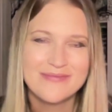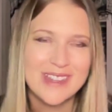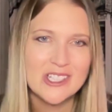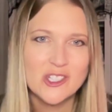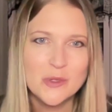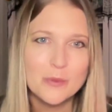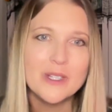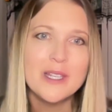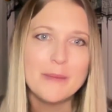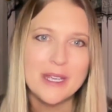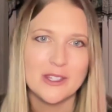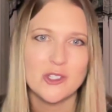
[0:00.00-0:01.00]
that just really
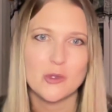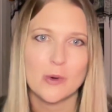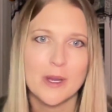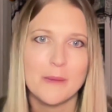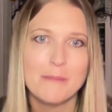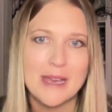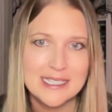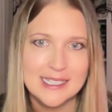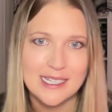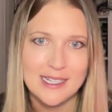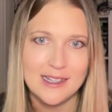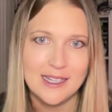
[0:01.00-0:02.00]
made the story
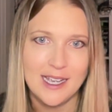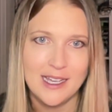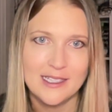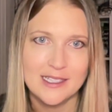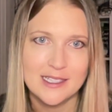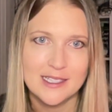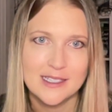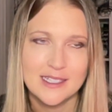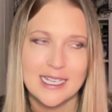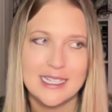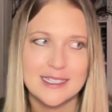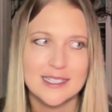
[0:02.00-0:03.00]
messy in the end.
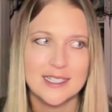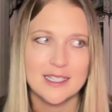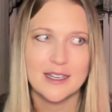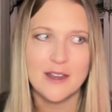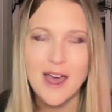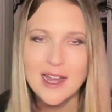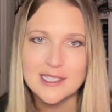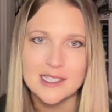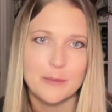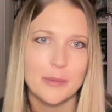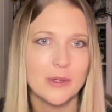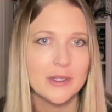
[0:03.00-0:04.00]
It's not
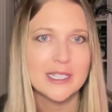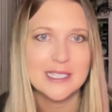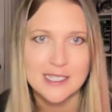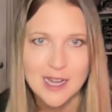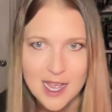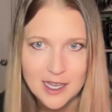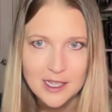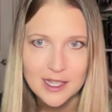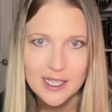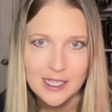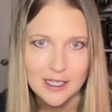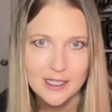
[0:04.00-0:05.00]
simple, it's not
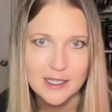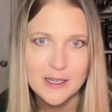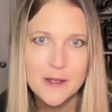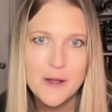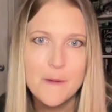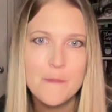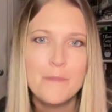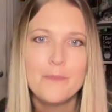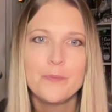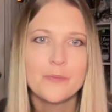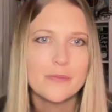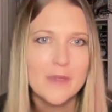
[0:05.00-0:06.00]
clean.
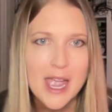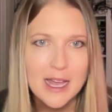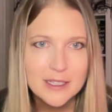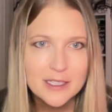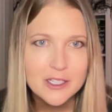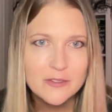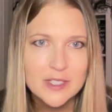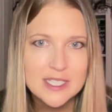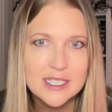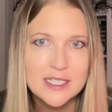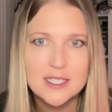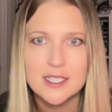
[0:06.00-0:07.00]
Ellen
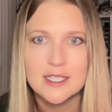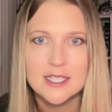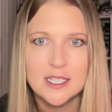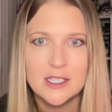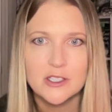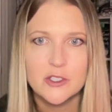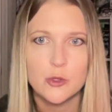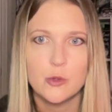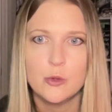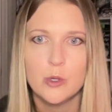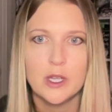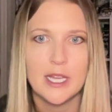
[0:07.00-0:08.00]
convinces Cecile
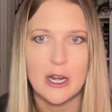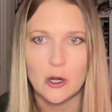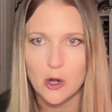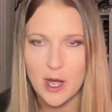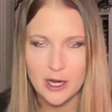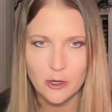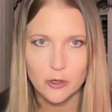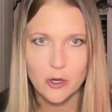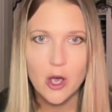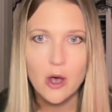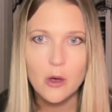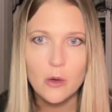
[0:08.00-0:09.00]
to let her anger
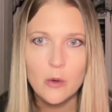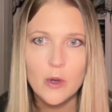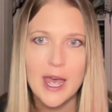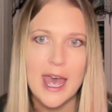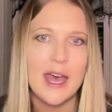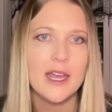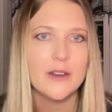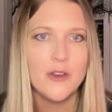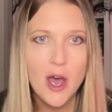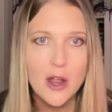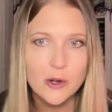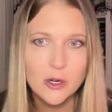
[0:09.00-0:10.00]
go and
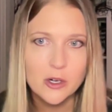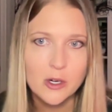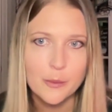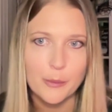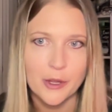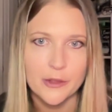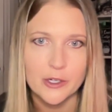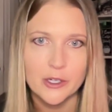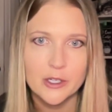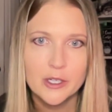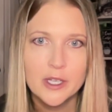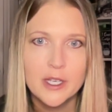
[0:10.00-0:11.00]
not hurt her
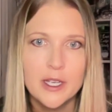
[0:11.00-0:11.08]
brother.